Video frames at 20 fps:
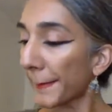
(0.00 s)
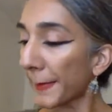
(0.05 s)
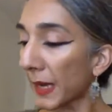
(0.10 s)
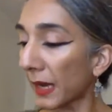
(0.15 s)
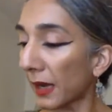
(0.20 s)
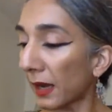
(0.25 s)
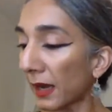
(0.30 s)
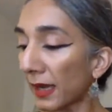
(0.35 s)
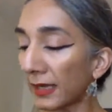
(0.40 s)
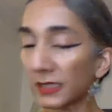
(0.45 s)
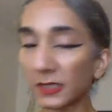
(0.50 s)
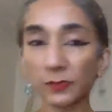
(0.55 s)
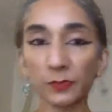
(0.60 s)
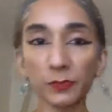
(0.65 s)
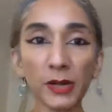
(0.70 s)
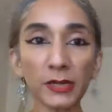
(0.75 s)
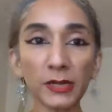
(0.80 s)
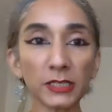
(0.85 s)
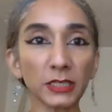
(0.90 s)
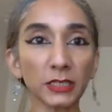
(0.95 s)
uh, has
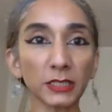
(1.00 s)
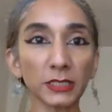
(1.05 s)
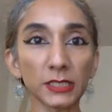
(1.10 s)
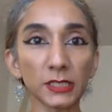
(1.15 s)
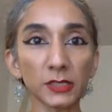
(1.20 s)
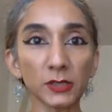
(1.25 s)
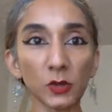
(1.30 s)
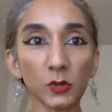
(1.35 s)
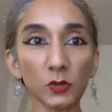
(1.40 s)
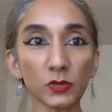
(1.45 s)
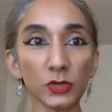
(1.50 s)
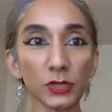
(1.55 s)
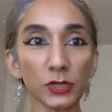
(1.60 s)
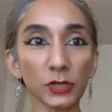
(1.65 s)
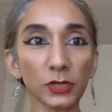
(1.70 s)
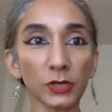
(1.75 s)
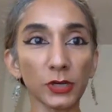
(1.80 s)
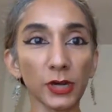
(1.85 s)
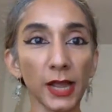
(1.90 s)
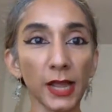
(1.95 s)
practically disowned
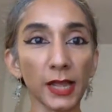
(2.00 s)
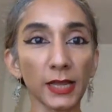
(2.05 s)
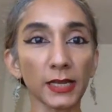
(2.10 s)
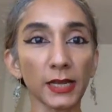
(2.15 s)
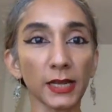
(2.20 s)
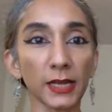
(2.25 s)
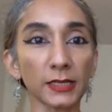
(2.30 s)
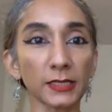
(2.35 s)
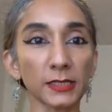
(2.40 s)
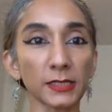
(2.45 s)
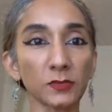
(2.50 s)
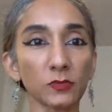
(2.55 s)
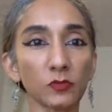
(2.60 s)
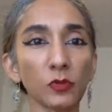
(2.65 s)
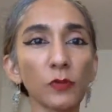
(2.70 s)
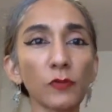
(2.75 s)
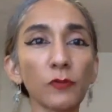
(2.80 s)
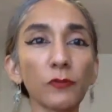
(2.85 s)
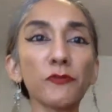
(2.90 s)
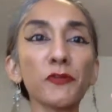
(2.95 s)
her, and has
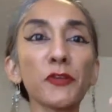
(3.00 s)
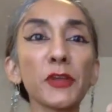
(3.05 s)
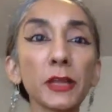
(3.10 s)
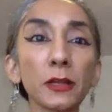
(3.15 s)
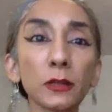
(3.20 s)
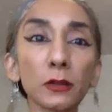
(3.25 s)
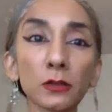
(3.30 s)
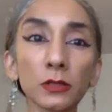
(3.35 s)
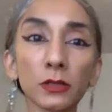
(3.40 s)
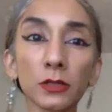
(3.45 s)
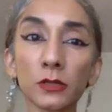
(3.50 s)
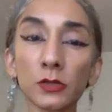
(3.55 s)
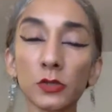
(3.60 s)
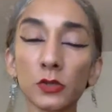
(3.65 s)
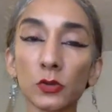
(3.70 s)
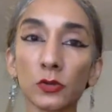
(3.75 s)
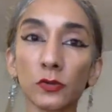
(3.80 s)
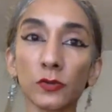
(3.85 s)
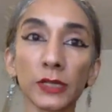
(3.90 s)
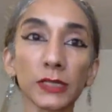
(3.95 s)
revealed a
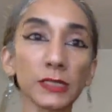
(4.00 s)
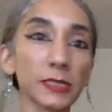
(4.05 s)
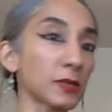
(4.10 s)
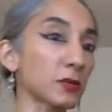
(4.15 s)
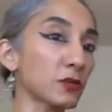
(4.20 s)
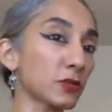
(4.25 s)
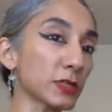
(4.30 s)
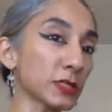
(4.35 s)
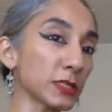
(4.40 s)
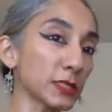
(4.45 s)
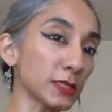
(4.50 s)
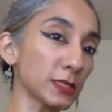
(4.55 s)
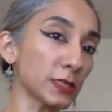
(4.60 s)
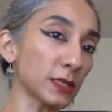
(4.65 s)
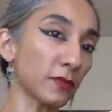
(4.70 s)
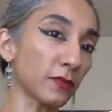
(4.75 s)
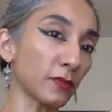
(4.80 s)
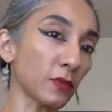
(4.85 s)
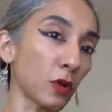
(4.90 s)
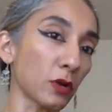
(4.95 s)
sort of
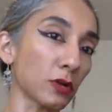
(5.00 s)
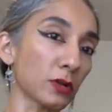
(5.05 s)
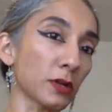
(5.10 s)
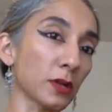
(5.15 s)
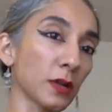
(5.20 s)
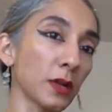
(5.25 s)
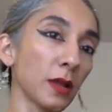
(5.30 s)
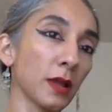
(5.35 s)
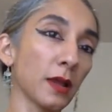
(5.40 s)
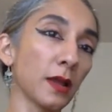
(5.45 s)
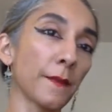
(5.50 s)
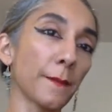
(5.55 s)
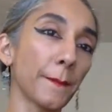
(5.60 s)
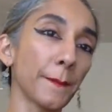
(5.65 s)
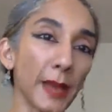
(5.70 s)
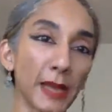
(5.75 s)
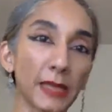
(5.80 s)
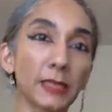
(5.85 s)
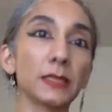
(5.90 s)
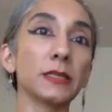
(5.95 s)
eccentricity, if not
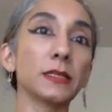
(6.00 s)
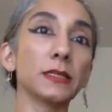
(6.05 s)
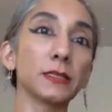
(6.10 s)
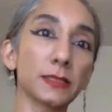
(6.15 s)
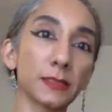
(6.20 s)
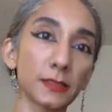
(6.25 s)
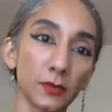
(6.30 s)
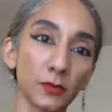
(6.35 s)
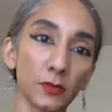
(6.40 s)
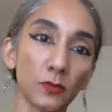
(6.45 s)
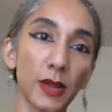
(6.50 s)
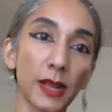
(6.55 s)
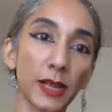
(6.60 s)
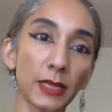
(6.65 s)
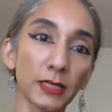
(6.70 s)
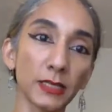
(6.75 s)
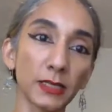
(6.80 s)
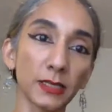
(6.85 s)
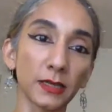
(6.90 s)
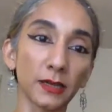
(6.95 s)
madness,
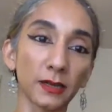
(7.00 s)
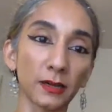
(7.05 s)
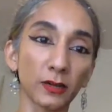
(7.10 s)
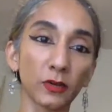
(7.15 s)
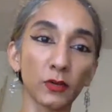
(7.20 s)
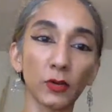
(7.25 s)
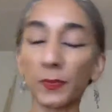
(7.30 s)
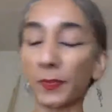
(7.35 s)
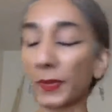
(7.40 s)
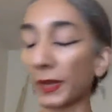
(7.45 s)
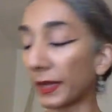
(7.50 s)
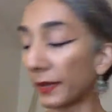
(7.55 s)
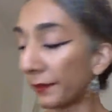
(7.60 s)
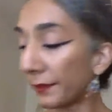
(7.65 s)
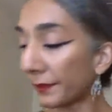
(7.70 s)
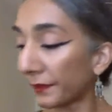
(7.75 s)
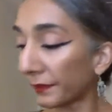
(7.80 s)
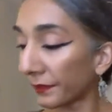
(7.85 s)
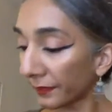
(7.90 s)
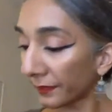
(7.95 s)
right, uh,
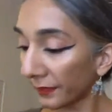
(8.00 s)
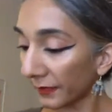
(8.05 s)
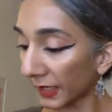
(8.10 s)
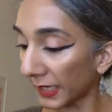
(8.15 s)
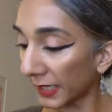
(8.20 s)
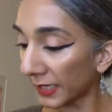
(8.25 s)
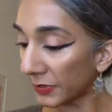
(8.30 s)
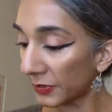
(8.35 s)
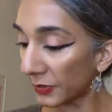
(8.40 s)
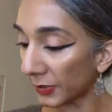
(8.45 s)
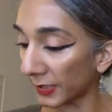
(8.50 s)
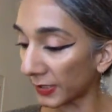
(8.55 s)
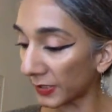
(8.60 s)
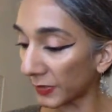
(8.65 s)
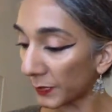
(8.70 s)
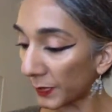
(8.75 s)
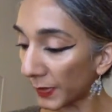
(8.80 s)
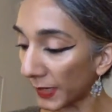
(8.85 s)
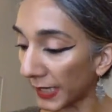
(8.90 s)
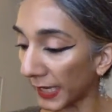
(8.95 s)
creeping into
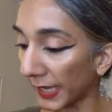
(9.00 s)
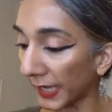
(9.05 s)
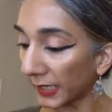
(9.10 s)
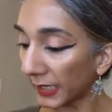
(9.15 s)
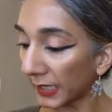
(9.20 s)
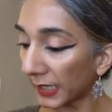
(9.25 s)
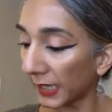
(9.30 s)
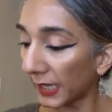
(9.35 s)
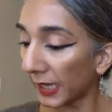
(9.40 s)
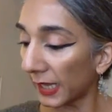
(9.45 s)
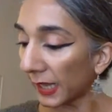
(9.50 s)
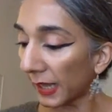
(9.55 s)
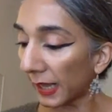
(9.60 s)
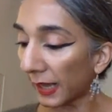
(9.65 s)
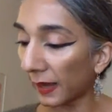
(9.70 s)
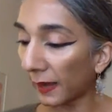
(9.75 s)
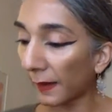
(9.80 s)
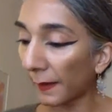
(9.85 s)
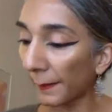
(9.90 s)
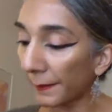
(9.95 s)
his being.
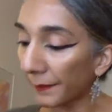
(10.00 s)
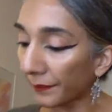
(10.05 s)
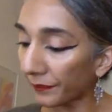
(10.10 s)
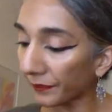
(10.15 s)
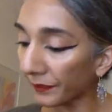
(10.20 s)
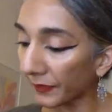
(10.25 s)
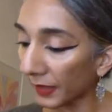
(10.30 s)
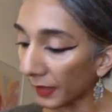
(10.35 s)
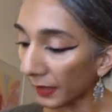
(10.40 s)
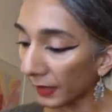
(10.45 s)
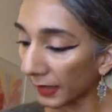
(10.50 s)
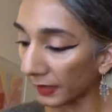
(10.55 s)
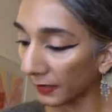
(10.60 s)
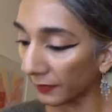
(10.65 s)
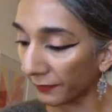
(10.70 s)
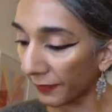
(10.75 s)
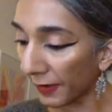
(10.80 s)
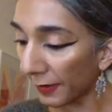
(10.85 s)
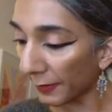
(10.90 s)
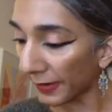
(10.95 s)
Um, at
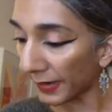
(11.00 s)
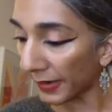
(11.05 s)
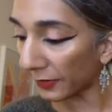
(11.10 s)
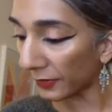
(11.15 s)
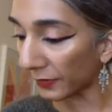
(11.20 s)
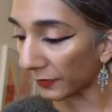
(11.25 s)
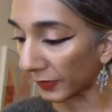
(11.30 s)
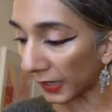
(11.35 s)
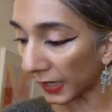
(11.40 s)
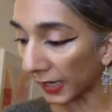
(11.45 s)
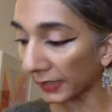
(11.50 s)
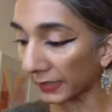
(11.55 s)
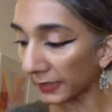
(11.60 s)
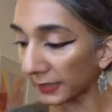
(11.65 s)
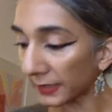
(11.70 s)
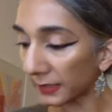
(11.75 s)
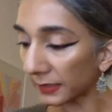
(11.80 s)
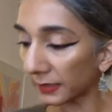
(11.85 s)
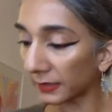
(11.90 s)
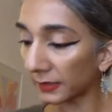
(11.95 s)
the very end of
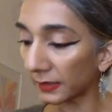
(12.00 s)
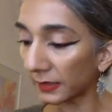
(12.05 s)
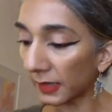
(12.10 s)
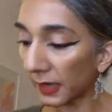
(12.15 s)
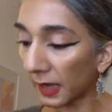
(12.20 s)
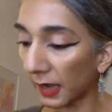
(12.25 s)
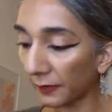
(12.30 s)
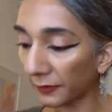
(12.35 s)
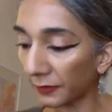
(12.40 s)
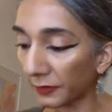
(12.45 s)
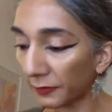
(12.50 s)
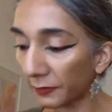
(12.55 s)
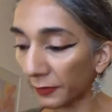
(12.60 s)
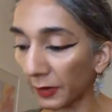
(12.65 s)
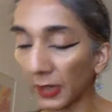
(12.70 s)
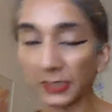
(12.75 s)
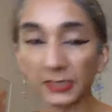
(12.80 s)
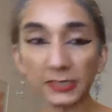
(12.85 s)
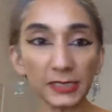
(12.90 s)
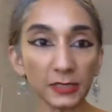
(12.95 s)
that, after
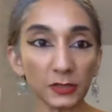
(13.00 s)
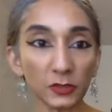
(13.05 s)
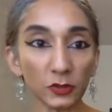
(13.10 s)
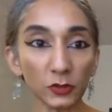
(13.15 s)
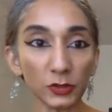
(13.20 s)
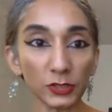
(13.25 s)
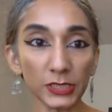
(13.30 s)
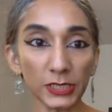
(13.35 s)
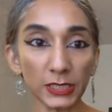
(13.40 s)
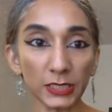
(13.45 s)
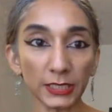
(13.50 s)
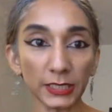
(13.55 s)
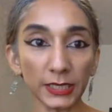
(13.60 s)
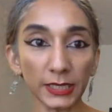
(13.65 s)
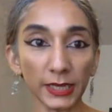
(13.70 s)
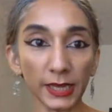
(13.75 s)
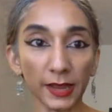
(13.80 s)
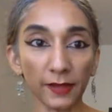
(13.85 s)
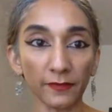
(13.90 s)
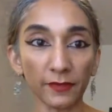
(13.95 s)
France and
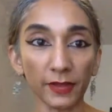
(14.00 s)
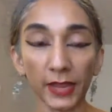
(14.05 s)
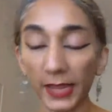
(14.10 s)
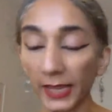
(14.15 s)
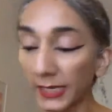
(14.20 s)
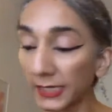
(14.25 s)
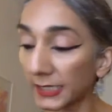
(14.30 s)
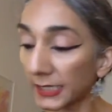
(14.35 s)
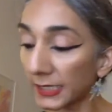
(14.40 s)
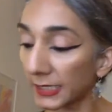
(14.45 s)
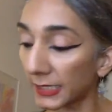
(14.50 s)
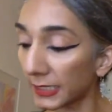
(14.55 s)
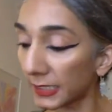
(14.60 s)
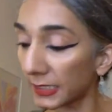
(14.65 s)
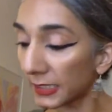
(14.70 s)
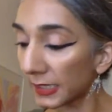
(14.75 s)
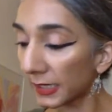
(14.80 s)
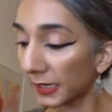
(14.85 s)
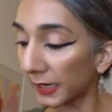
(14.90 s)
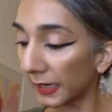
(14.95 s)
Cordelia have
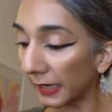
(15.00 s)
exited,